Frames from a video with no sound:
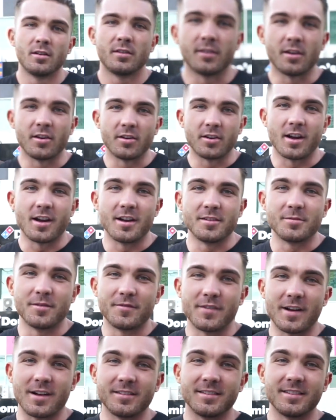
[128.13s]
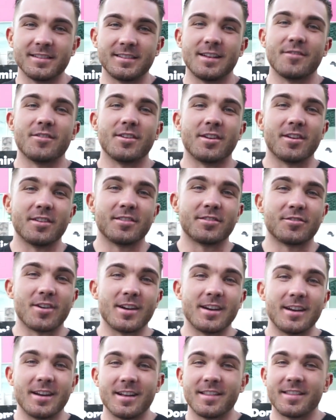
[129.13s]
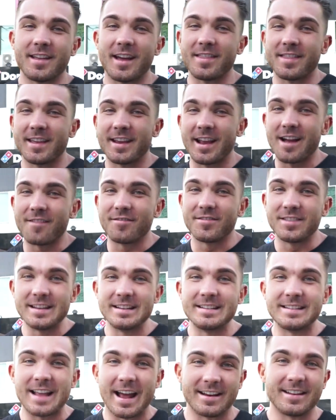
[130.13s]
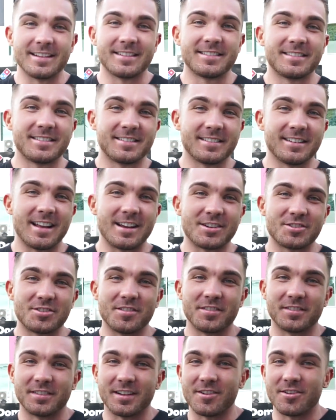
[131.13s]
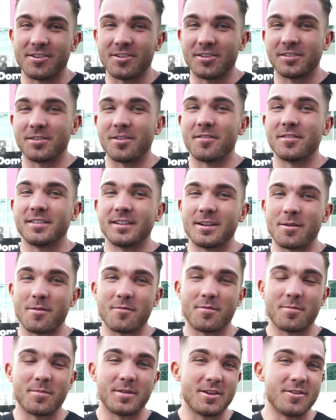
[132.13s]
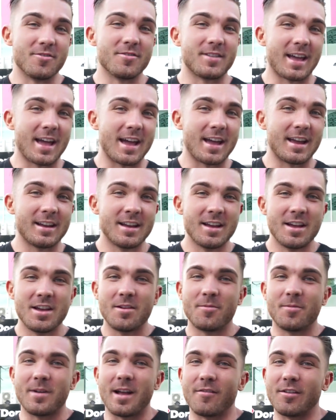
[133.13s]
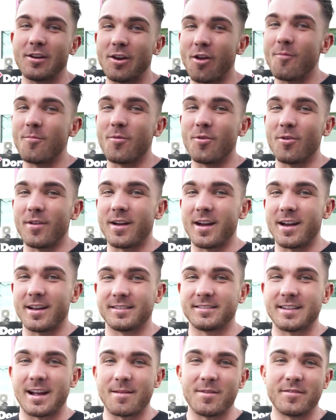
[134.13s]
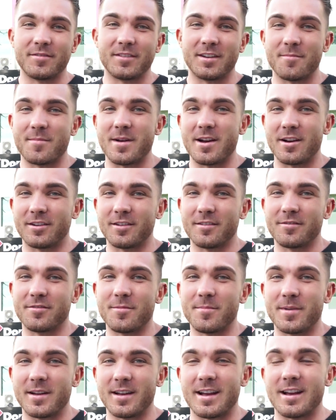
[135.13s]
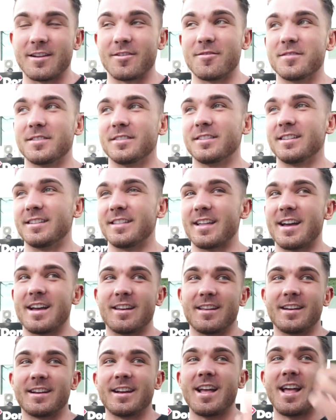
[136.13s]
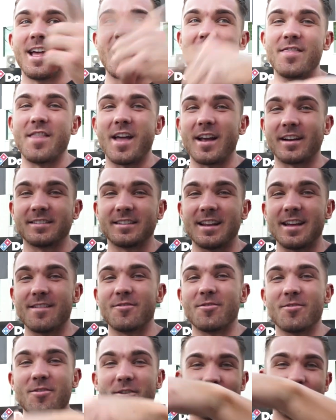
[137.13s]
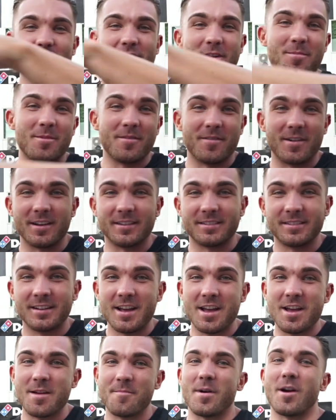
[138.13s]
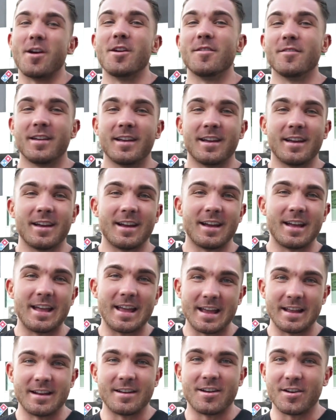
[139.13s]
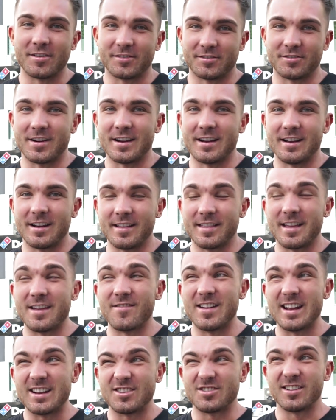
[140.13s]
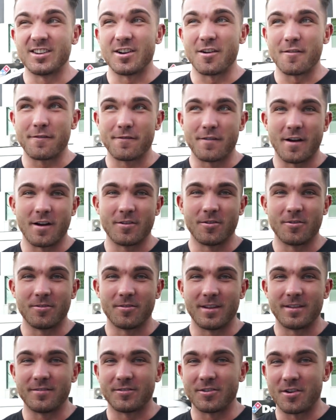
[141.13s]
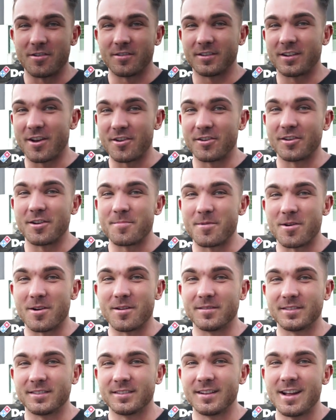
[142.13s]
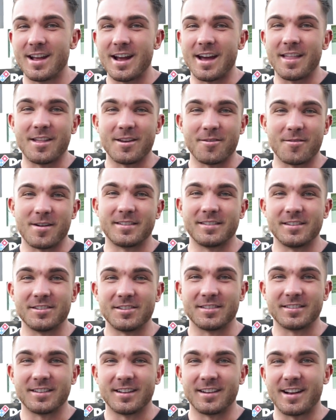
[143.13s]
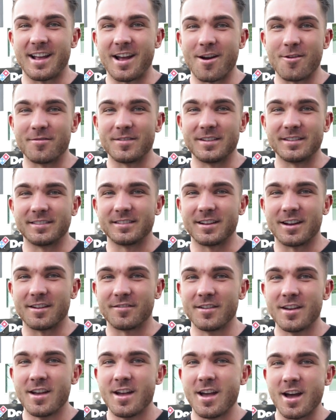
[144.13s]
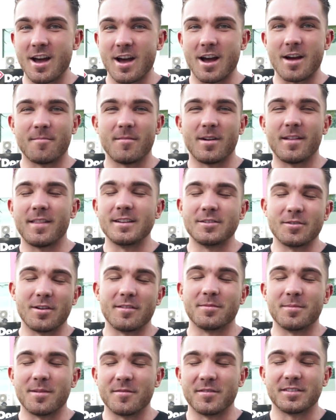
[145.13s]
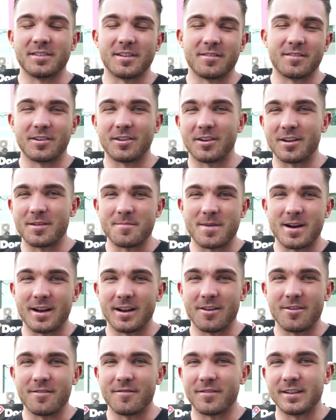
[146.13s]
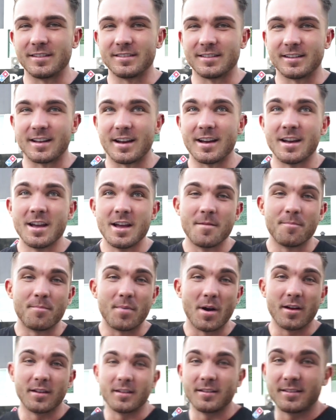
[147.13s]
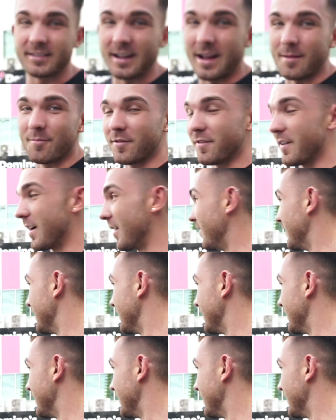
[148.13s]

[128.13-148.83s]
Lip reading: So guys, we found since living in Australia that they have the deadest selection of cereals. So obviously coming from the UK, we have a lot more there. Sam lives in America for a bit, and obviously they're like next level on top of us. But over here in Australia, they've literally got fuck all. They've got Cocoa Pops, and then the rest are just like healthy stuff. They do have some other stuff. They've got like Milo and things like that. But Sam found